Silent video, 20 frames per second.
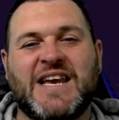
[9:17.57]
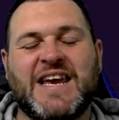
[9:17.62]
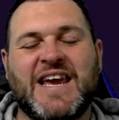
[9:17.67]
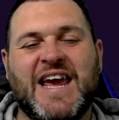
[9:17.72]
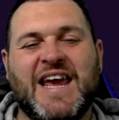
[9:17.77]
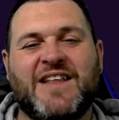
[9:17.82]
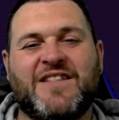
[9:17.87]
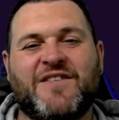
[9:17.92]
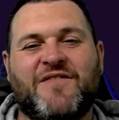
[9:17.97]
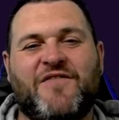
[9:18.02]

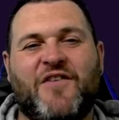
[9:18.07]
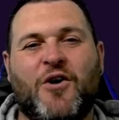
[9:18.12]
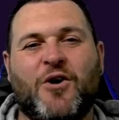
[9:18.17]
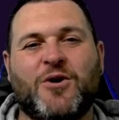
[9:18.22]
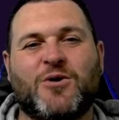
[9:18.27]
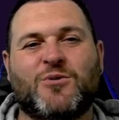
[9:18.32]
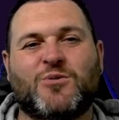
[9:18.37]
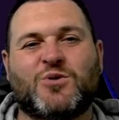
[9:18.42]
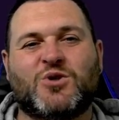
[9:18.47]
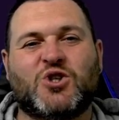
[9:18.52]
in the
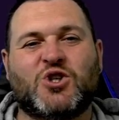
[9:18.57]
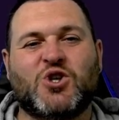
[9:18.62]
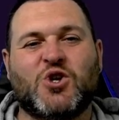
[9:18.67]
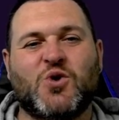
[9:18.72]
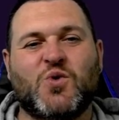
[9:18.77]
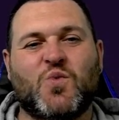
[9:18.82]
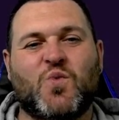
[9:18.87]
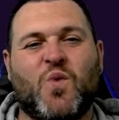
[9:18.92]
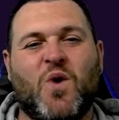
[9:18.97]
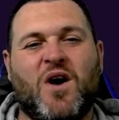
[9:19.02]
final
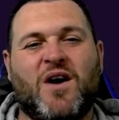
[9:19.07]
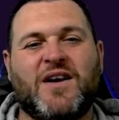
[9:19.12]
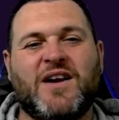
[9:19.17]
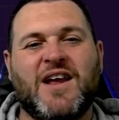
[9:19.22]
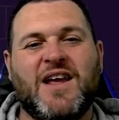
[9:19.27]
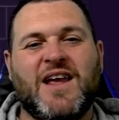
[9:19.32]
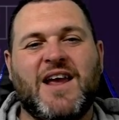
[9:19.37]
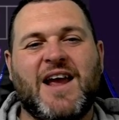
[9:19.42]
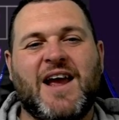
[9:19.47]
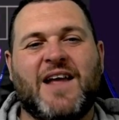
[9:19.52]
2-1,
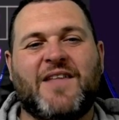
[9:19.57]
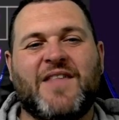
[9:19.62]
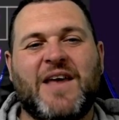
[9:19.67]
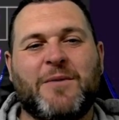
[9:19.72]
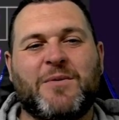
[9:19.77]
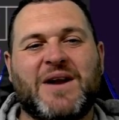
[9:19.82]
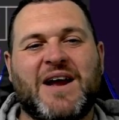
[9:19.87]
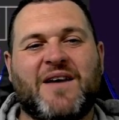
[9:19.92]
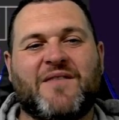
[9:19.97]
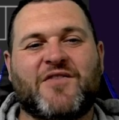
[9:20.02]
and
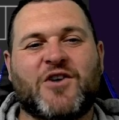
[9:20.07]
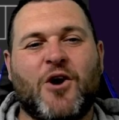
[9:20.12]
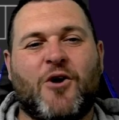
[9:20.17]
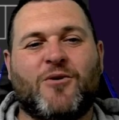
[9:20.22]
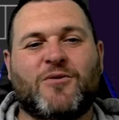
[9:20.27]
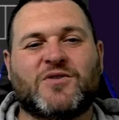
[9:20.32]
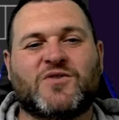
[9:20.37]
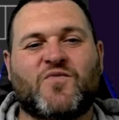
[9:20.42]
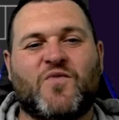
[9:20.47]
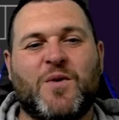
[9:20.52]
they would have
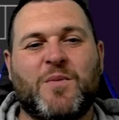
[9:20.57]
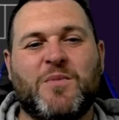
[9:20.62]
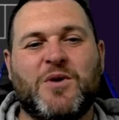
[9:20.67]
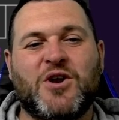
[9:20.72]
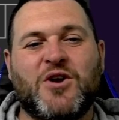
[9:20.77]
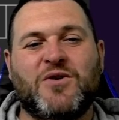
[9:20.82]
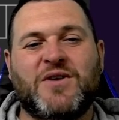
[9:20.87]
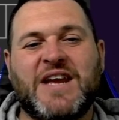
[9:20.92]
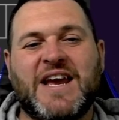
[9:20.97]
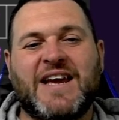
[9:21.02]
goals from
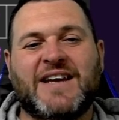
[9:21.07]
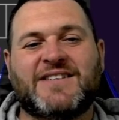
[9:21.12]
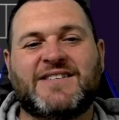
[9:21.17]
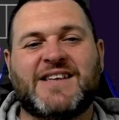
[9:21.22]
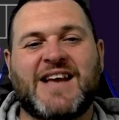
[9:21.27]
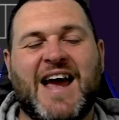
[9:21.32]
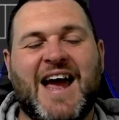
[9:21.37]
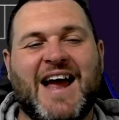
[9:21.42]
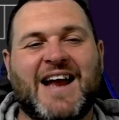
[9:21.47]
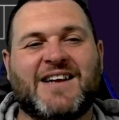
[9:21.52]

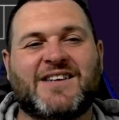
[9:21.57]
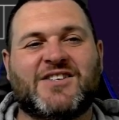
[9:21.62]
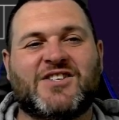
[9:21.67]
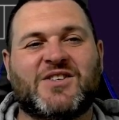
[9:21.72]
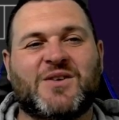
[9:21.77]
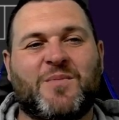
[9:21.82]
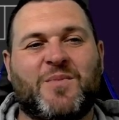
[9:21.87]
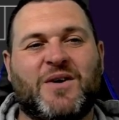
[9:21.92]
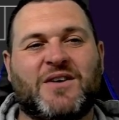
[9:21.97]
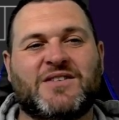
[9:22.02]
Nunez and
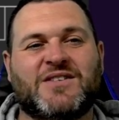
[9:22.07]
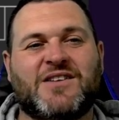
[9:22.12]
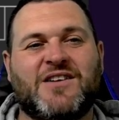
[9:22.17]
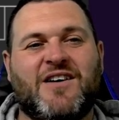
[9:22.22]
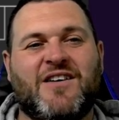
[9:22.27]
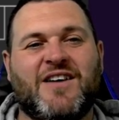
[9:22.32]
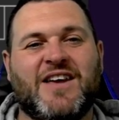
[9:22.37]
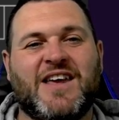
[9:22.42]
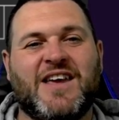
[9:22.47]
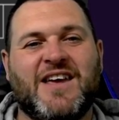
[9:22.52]

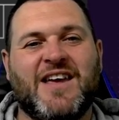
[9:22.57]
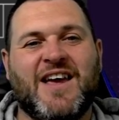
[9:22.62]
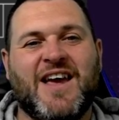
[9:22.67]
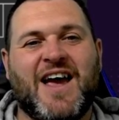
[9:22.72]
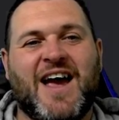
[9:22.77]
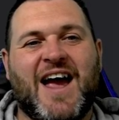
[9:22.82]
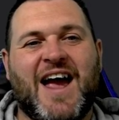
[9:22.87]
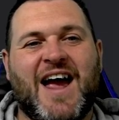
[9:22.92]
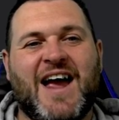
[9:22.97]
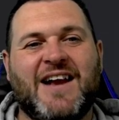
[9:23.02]
Szoboszlai.
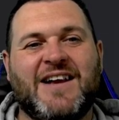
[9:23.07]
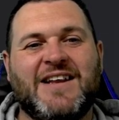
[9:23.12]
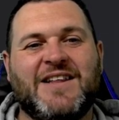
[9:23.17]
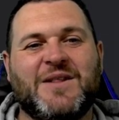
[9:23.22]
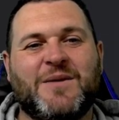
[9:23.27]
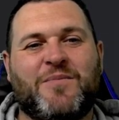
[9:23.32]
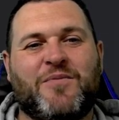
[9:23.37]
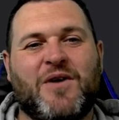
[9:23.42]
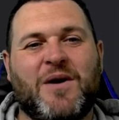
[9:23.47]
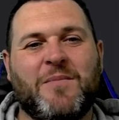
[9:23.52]
And
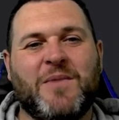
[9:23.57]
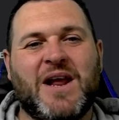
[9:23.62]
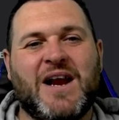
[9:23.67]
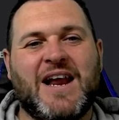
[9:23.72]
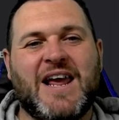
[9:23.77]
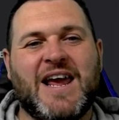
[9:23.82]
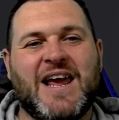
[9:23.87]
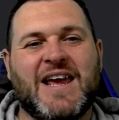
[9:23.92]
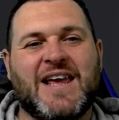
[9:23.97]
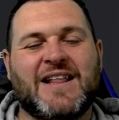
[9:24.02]
in the Premier
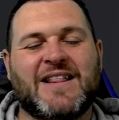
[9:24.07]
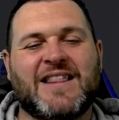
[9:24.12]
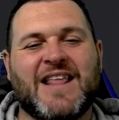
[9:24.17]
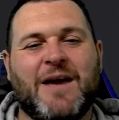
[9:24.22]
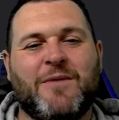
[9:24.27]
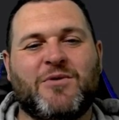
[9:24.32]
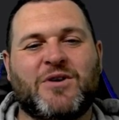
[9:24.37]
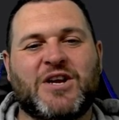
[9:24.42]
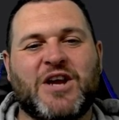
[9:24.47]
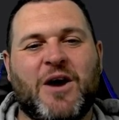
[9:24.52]
League,
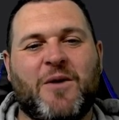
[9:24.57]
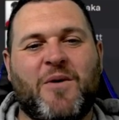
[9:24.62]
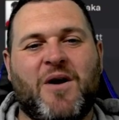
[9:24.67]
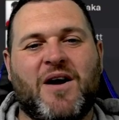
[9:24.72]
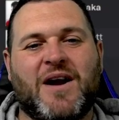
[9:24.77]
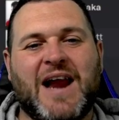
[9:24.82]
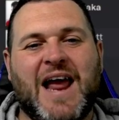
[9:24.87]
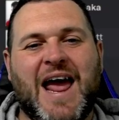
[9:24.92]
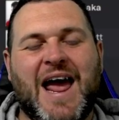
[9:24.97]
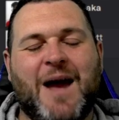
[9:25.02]
they would go
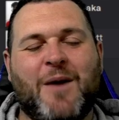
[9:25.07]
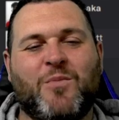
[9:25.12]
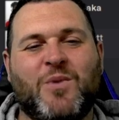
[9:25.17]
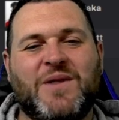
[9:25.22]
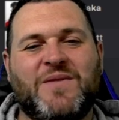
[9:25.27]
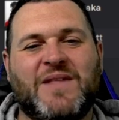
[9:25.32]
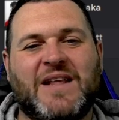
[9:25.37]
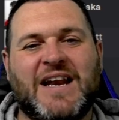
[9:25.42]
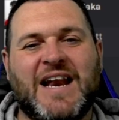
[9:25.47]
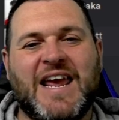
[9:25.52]
on and
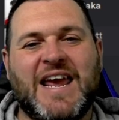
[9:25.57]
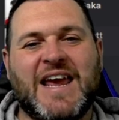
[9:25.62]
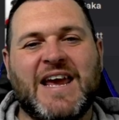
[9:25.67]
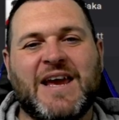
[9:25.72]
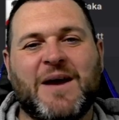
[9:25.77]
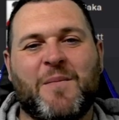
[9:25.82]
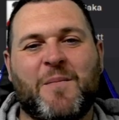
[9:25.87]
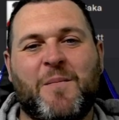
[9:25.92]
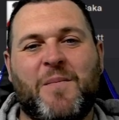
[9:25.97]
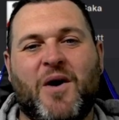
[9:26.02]
win the
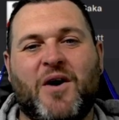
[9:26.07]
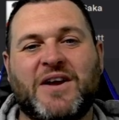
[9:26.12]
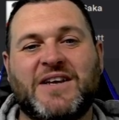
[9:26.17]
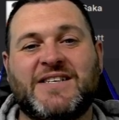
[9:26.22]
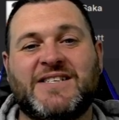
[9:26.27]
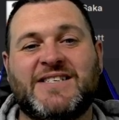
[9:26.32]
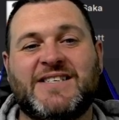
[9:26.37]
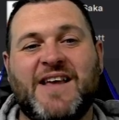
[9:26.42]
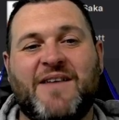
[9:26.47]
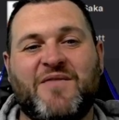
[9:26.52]
league by
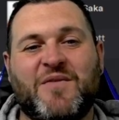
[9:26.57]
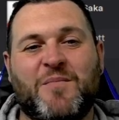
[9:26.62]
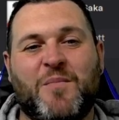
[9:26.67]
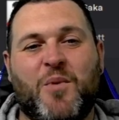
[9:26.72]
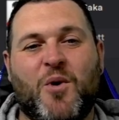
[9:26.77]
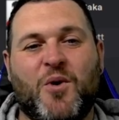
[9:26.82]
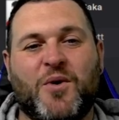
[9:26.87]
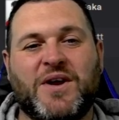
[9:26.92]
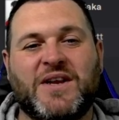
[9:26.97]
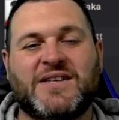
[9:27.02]
7
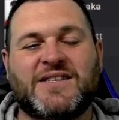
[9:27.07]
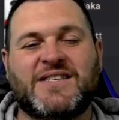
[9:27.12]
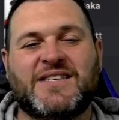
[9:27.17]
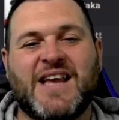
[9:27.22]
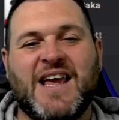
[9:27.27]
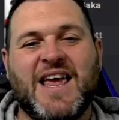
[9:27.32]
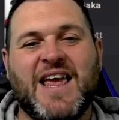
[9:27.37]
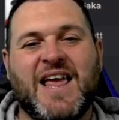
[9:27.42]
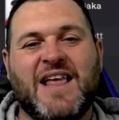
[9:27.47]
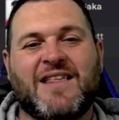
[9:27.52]
points.
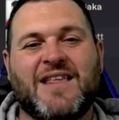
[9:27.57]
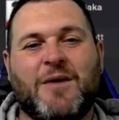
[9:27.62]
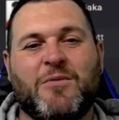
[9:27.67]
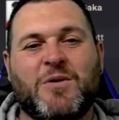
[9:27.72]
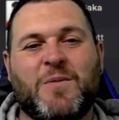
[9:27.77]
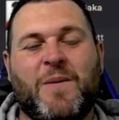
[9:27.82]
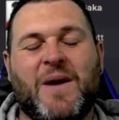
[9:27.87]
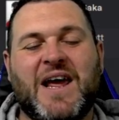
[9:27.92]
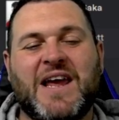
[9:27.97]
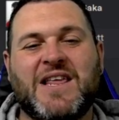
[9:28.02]
They
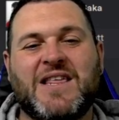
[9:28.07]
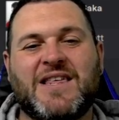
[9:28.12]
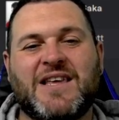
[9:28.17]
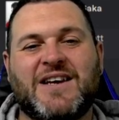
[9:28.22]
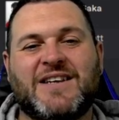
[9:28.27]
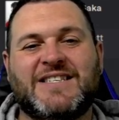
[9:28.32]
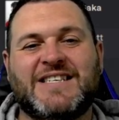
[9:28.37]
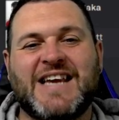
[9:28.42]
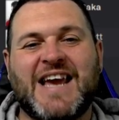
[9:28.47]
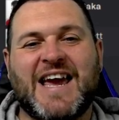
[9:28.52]
would play
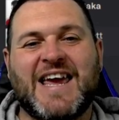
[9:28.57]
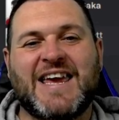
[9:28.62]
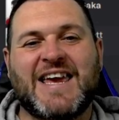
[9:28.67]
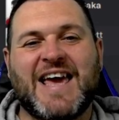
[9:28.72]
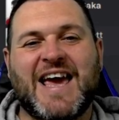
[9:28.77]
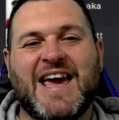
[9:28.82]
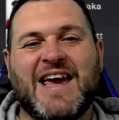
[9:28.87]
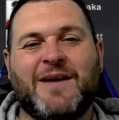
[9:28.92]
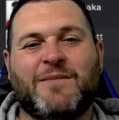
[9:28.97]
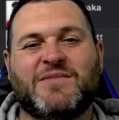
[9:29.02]
38
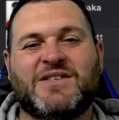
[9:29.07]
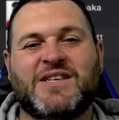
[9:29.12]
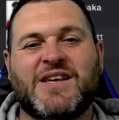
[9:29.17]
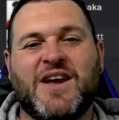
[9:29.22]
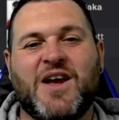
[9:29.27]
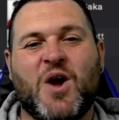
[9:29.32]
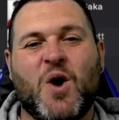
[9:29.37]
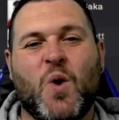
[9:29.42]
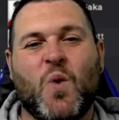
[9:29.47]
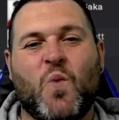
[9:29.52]
games,
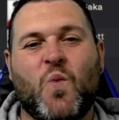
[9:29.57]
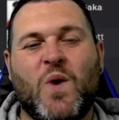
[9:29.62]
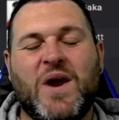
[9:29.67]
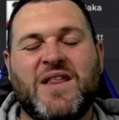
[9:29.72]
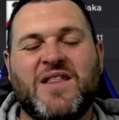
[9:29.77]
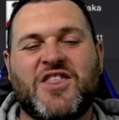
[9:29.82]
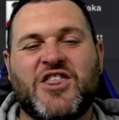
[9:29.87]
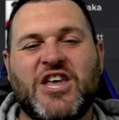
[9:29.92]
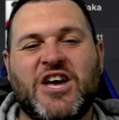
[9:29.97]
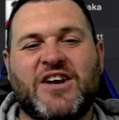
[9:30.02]

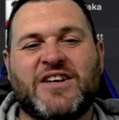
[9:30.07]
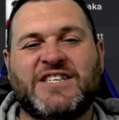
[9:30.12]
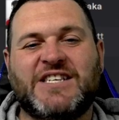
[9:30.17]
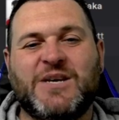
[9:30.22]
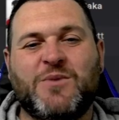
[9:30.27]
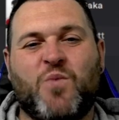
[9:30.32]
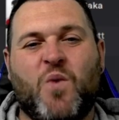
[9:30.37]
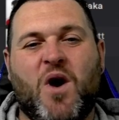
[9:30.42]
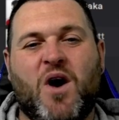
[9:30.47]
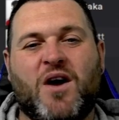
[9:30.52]
win
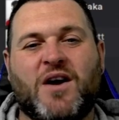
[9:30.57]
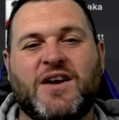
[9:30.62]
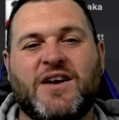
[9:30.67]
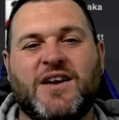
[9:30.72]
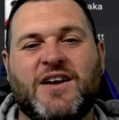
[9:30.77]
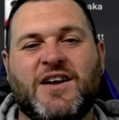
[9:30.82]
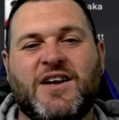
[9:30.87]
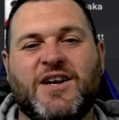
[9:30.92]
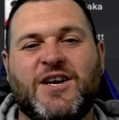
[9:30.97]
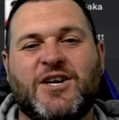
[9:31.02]
31,
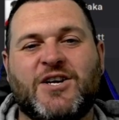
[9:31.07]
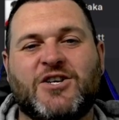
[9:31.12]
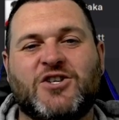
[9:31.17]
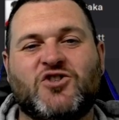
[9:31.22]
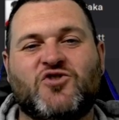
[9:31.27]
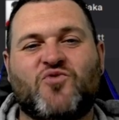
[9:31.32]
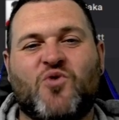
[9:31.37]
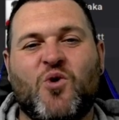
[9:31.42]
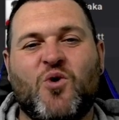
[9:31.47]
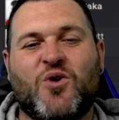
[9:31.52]

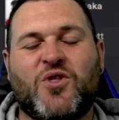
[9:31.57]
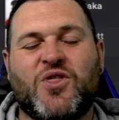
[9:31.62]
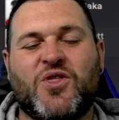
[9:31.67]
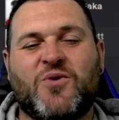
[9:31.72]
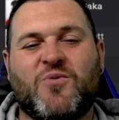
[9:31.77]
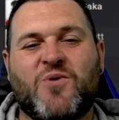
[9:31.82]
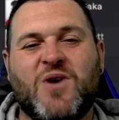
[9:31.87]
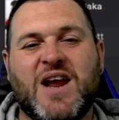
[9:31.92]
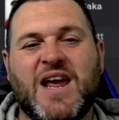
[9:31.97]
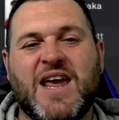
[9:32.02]
draw
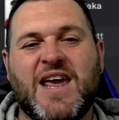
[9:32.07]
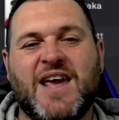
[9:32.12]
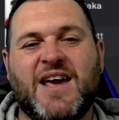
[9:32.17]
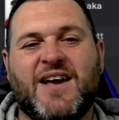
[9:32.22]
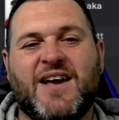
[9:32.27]
3,